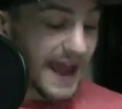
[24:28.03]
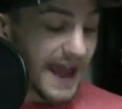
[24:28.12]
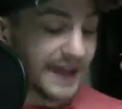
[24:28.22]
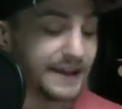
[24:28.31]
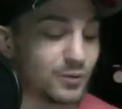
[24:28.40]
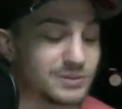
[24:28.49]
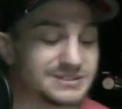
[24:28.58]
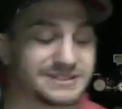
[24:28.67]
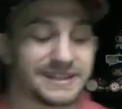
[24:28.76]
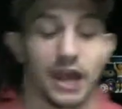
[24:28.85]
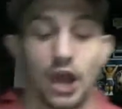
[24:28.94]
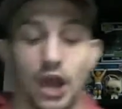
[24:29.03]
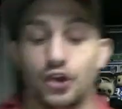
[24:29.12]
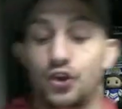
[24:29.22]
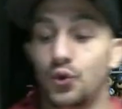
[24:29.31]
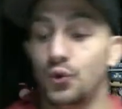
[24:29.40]
it was the
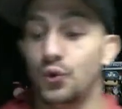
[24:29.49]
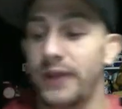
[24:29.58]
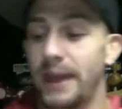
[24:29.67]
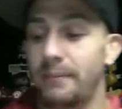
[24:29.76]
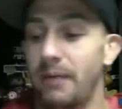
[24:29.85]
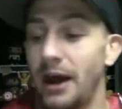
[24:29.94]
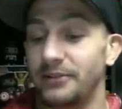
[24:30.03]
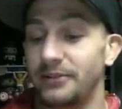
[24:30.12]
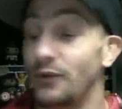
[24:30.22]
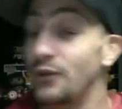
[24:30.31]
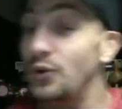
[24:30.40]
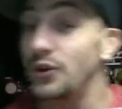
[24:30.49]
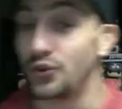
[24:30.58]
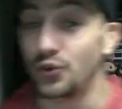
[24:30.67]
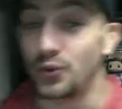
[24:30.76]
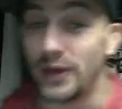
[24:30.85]
New Day pops. I don't know who the New
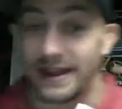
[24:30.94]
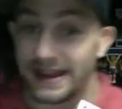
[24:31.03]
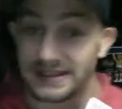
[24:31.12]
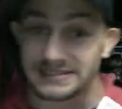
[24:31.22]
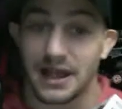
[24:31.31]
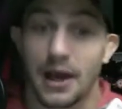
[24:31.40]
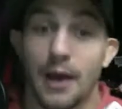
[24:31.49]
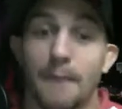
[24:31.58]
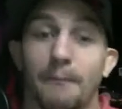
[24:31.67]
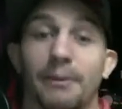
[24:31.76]
Day is, but it was the